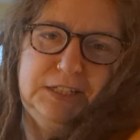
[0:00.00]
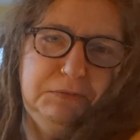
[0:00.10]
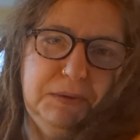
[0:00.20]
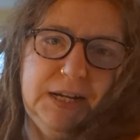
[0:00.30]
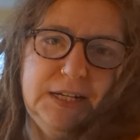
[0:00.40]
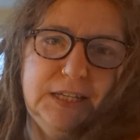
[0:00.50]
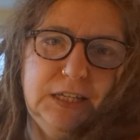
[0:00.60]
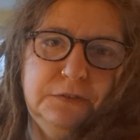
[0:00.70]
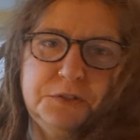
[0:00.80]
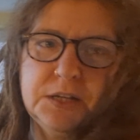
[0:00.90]
my
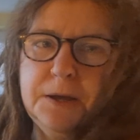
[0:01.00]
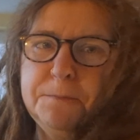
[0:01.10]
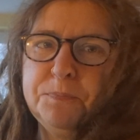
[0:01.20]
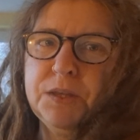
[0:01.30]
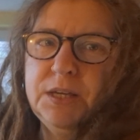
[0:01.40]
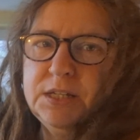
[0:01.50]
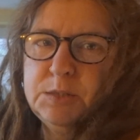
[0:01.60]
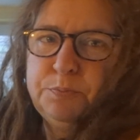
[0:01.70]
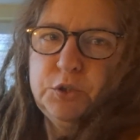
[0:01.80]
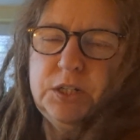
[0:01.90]
leaves, he's
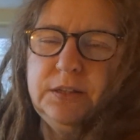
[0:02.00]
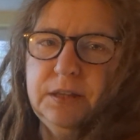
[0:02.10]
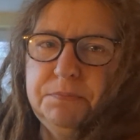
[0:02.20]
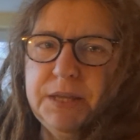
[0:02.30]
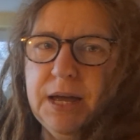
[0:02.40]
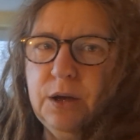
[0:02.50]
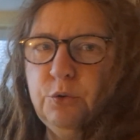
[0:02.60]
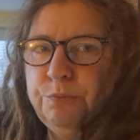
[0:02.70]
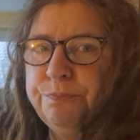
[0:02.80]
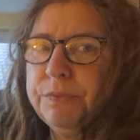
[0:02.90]
pushing them
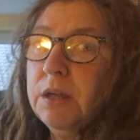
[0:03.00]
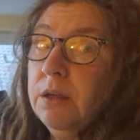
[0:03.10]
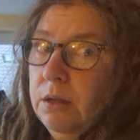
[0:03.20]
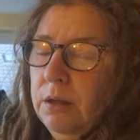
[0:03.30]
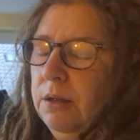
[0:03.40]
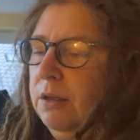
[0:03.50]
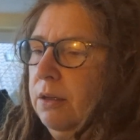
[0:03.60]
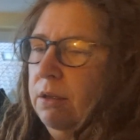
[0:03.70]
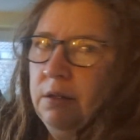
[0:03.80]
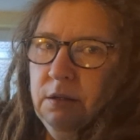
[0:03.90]
down.
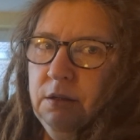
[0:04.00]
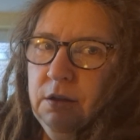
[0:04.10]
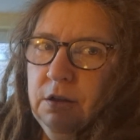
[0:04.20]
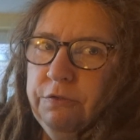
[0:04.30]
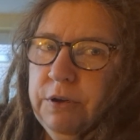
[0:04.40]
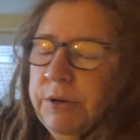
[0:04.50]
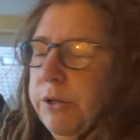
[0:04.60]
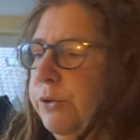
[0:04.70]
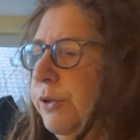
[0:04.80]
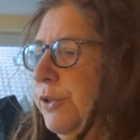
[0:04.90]
Very
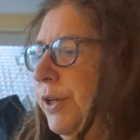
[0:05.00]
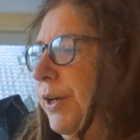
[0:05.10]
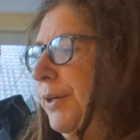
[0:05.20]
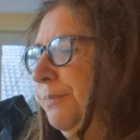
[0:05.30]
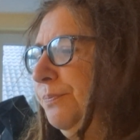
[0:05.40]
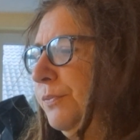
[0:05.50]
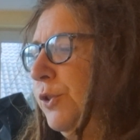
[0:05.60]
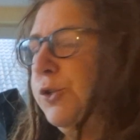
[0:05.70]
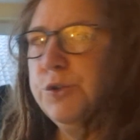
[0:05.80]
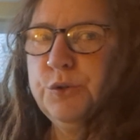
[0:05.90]
good.
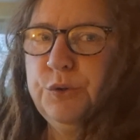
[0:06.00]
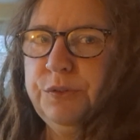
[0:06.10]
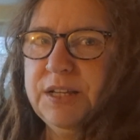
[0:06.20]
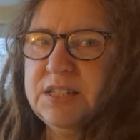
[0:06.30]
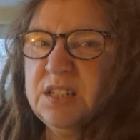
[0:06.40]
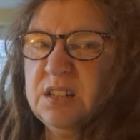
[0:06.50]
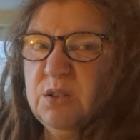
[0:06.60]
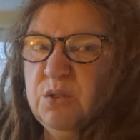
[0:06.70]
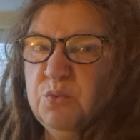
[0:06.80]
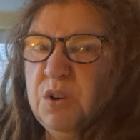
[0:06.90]
So that's
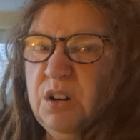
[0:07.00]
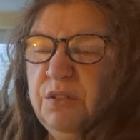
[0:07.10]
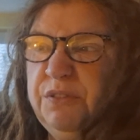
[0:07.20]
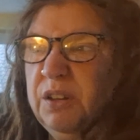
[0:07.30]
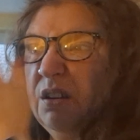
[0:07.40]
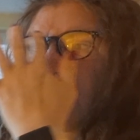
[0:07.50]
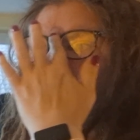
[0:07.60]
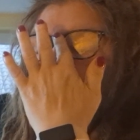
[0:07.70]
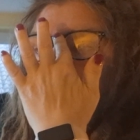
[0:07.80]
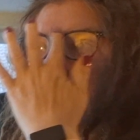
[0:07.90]
one of the
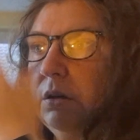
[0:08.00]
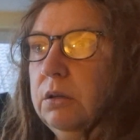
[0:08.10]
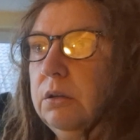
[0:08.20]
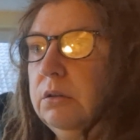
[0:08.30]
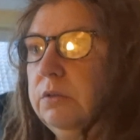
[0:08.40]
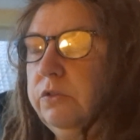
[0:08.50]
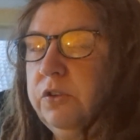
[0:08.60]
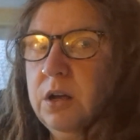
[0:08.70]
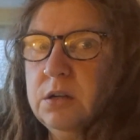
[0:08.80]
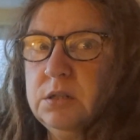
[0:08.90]

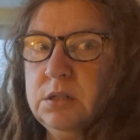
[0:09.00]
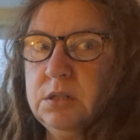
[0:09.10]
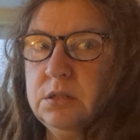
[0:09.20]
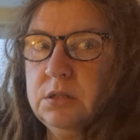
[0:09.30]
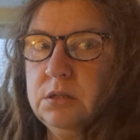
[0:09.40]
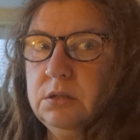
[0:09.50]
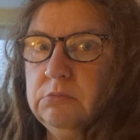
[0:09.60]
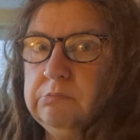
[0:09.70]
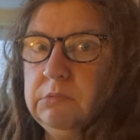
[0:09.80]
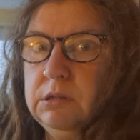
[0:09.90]
tasks,
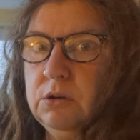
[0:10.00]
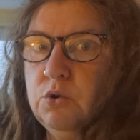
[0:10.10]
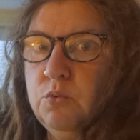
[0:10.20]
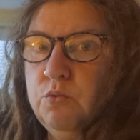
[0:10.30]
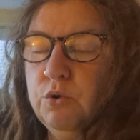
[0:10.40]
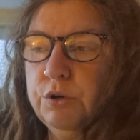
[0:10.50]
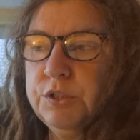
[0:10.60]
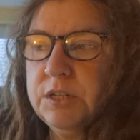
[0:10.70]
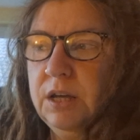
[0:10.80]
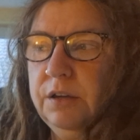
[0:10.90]
the
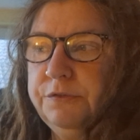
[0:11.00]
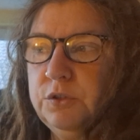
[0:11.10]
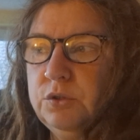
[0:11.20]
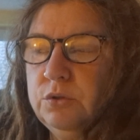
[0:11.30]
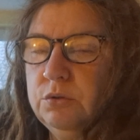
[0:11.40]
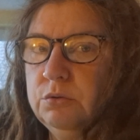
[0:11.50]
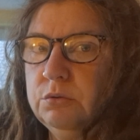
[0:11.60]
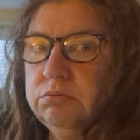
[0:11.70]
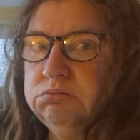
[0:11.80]
homeworks I have to do.